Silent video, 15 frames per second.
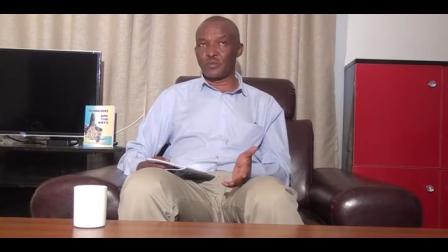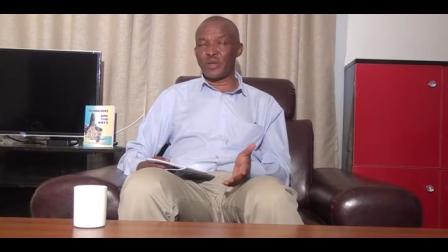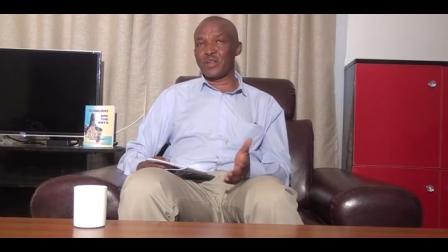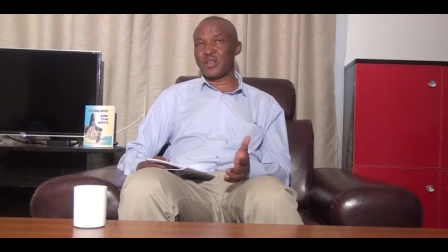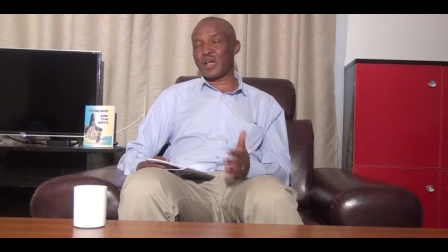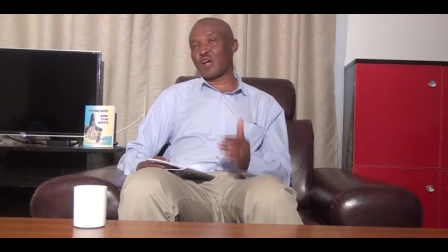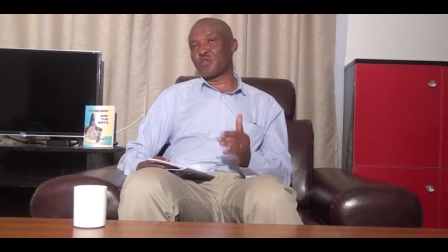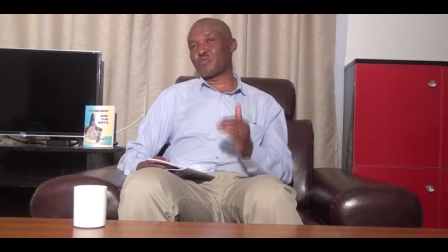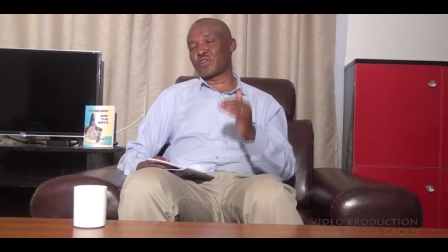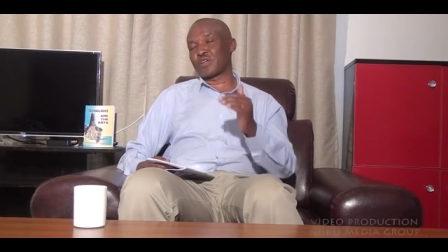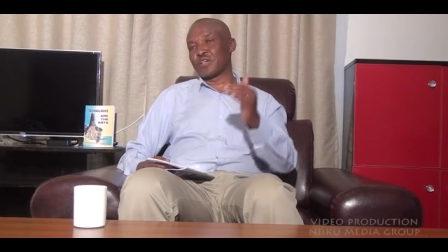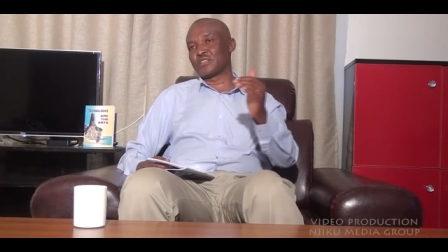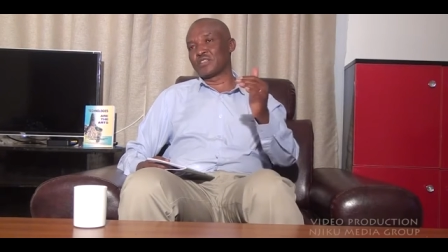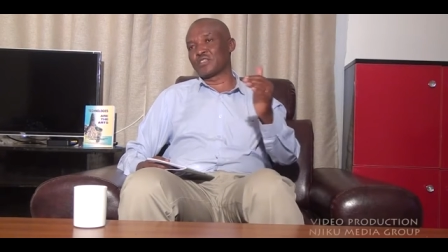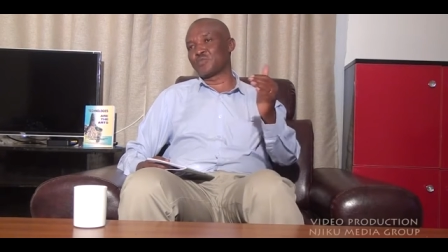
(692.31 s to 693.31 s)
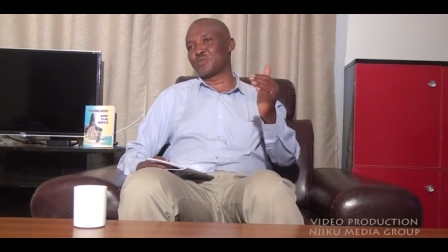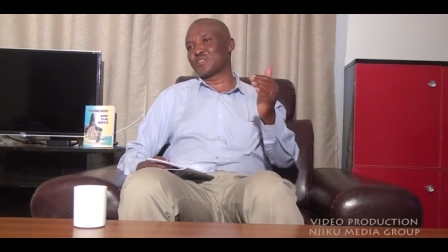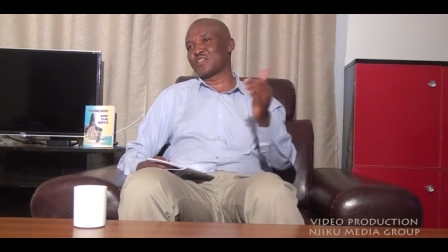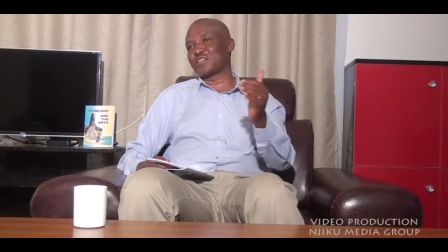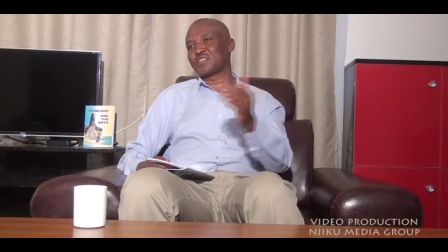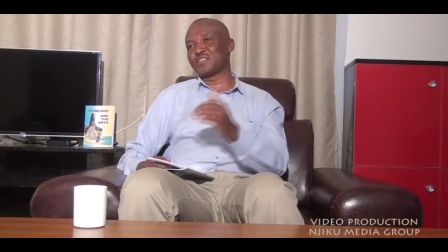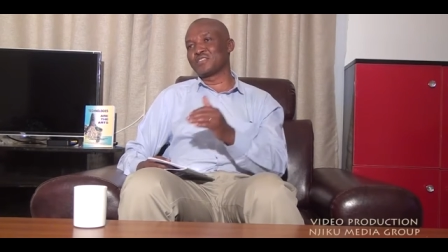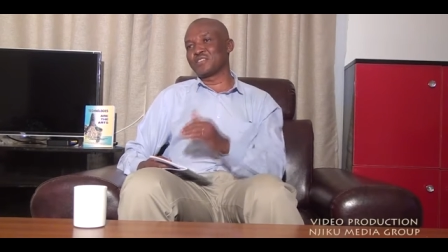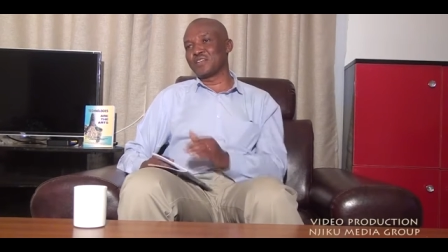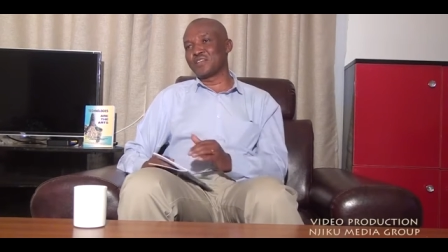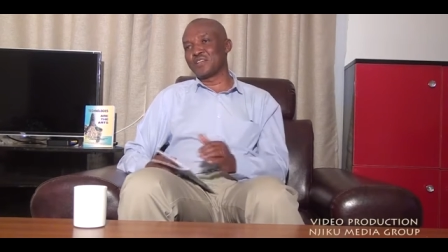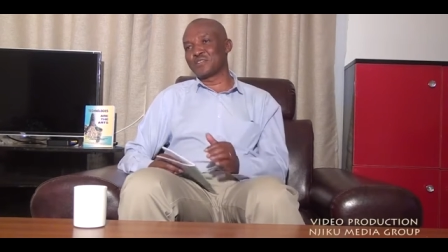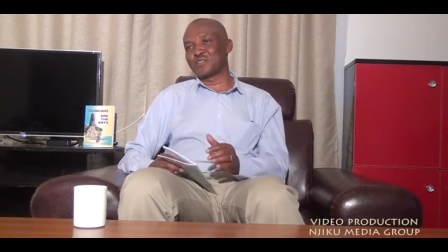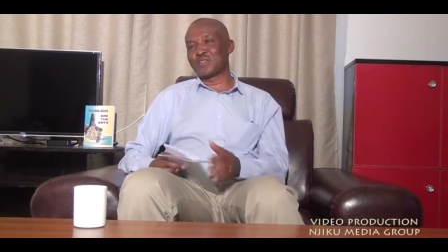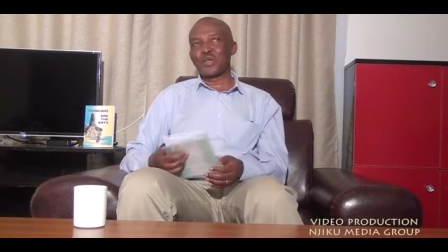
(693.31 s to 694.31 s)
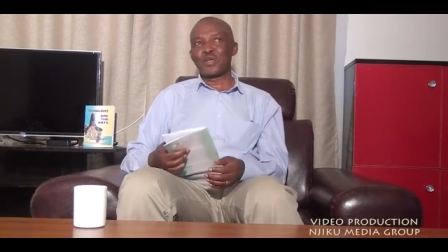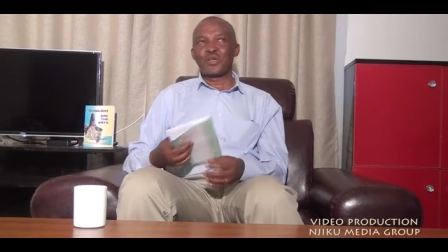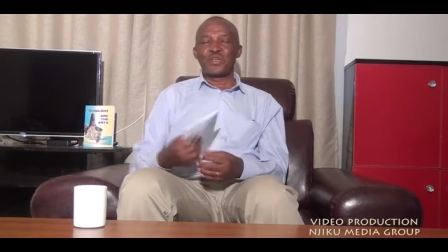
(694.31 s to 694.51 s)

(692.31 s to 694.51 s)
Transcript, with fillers: Many Africans, especially Tanzanians,